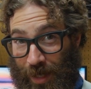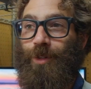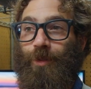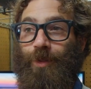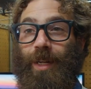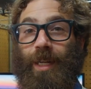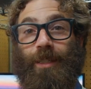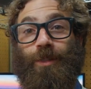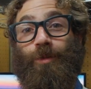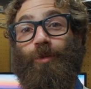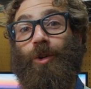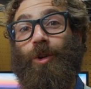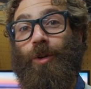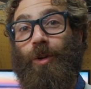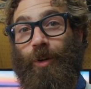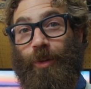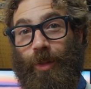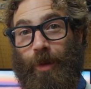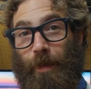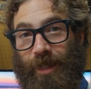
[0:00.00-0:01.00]
So next we'll
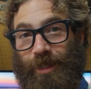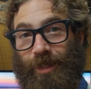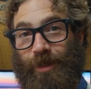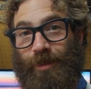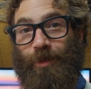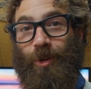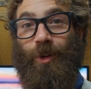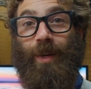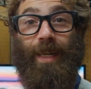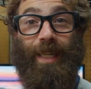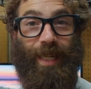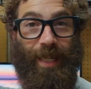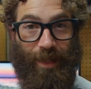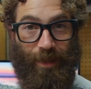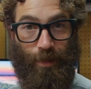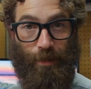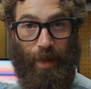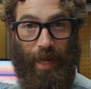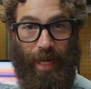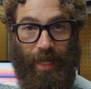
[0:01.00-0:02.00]
call the customer and get
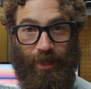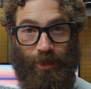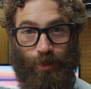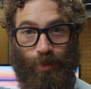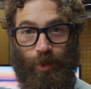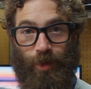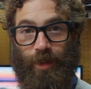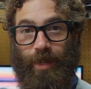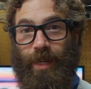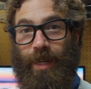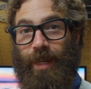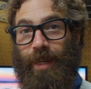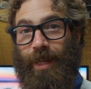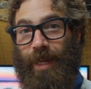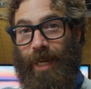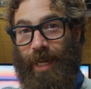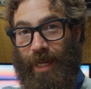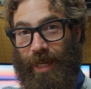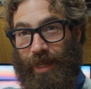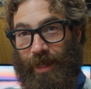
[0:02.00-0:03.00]
the password
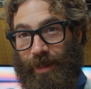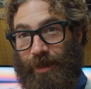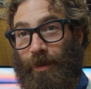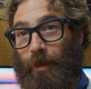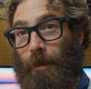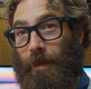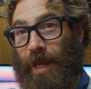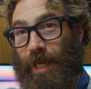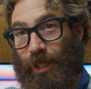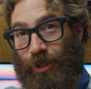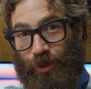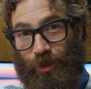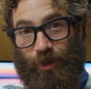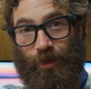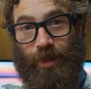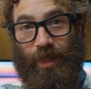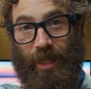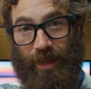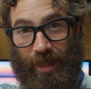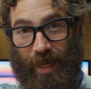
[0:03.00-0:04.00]
and make
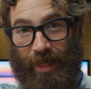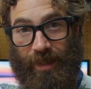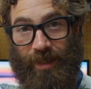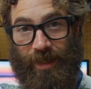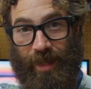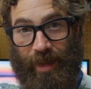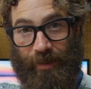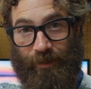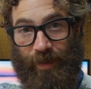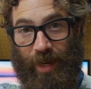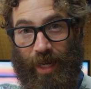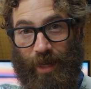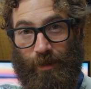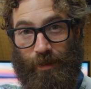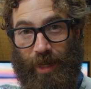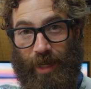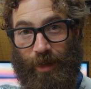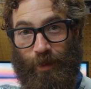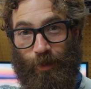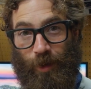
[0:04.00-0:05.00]
sure that that's the
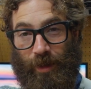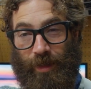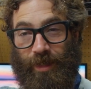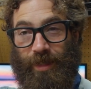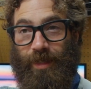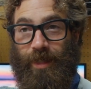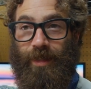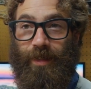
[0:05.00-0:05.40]
environment he wants.